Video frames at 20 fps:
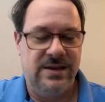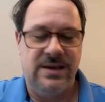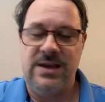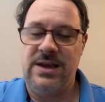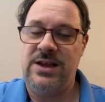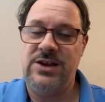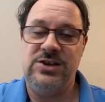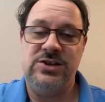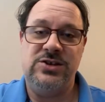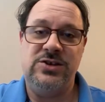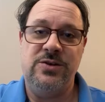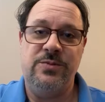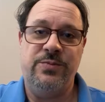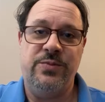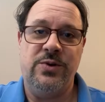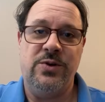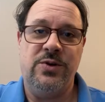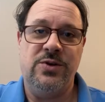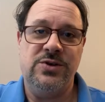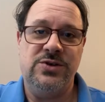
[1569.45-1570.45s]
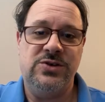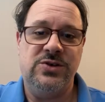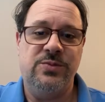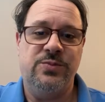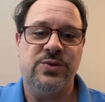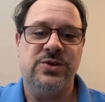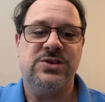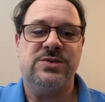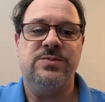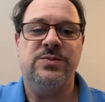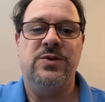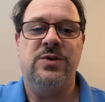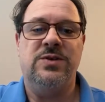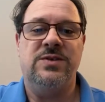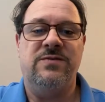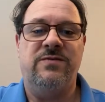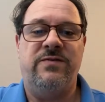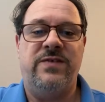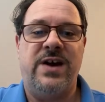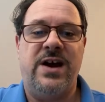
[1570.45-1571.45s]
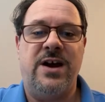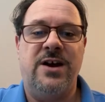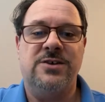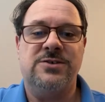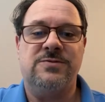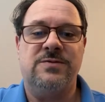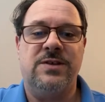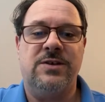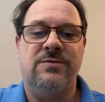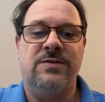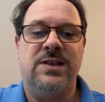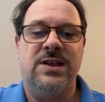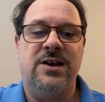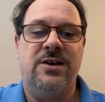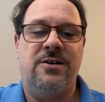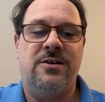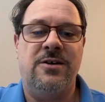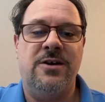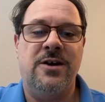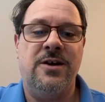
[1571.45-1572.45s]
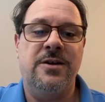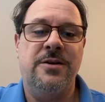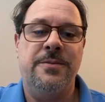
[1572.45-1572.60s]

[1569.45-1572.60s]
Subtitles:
it is super, super smooth and fires really, really hard.